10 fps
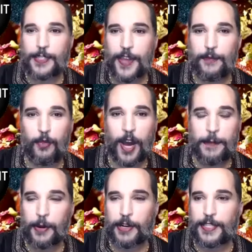We have
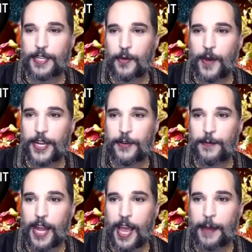one person in the waiting room
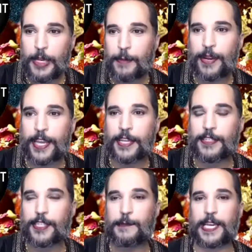that I'm going to bring in
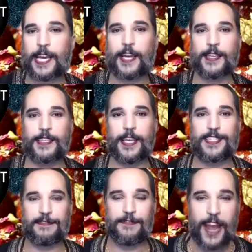just because
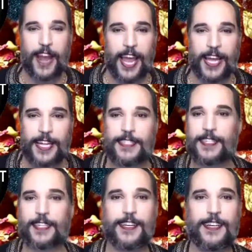it's a
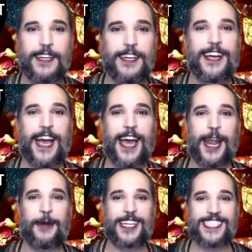friend and
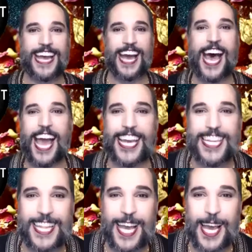I want to say hi
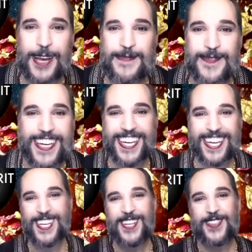to them.
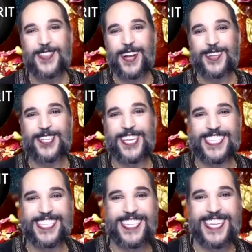They're
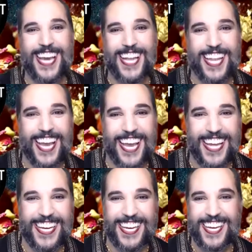
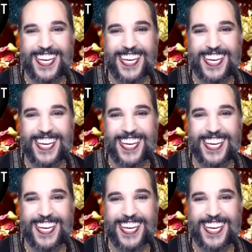Chisnillin.